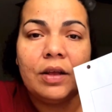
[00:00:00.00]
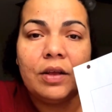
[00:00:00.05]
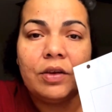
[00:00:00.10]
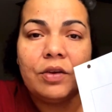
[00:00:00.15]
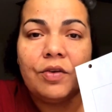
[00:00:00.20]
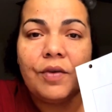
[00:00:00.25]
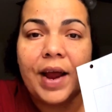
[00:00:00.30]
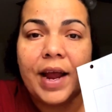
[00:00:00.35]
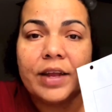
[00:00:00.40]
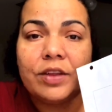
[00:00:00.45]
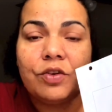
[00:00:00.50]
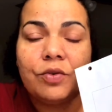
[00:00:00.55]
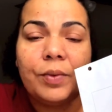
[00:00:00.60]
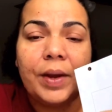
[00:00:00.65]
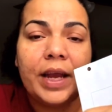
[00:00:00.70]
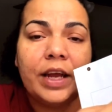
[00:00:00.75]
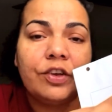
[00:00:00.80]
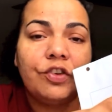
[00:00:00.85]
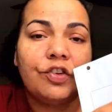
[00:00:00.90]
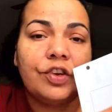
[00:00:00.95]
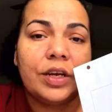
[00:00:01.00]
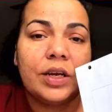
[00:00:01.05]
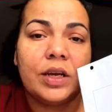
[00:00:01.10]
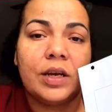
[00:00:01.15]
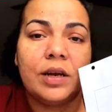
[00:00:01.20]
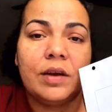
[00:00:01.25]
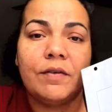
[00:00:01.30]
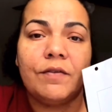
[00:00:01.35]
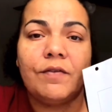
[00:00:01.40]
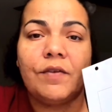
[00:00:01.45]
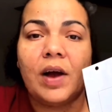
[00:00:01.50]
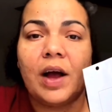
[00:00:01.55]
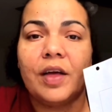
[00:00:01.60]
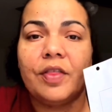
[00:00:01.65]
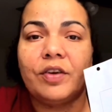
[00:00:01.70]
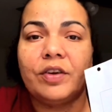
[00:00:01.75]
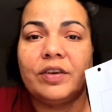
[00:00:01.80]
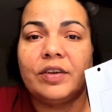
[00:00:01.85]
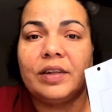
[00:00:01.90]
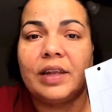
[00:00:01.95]
graduation,
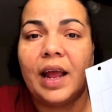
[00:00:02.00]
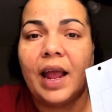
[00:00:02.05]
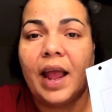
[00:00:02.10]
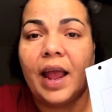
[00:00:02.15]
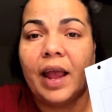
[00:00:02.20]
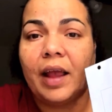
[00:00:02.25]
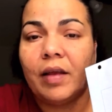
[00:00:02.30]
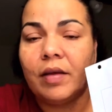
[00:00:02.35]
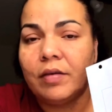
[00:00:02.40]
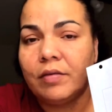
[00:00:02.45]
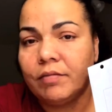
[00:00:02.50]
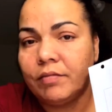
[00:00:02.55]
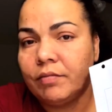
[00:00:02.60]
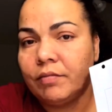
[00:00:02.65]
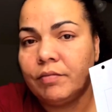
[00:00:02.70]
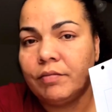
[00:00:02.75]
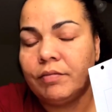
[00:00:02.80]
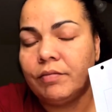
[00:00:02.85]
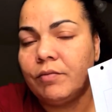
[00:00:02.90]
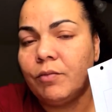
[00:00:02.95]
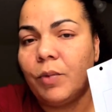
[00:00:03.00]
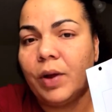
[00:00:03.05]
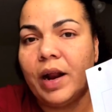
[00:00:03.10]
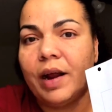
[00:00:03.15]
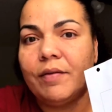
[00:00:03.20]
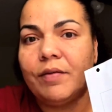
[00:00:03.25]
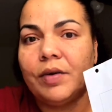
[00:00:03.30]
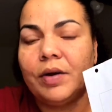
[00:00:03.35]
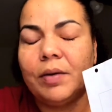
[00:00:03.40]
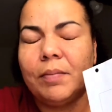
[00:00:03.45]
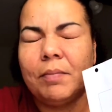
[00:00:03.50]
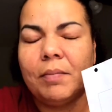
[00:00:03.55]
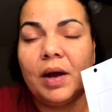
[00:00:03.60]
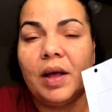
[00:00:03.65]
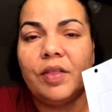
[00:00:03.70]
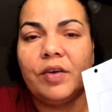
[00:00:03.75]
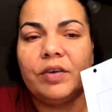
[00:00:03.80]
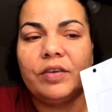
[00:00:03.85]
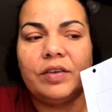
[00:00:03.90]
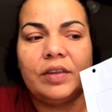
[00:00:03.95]
Father's Day, whatever,
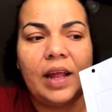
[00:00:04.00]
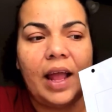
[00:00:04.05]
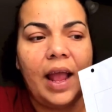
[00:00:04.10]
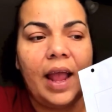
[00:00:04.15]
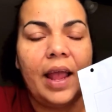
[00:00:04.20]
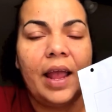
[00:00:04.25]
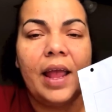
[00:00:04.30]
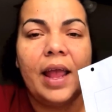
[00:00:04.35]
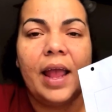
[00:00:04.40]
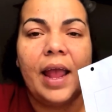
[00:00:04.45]
Mother's Day.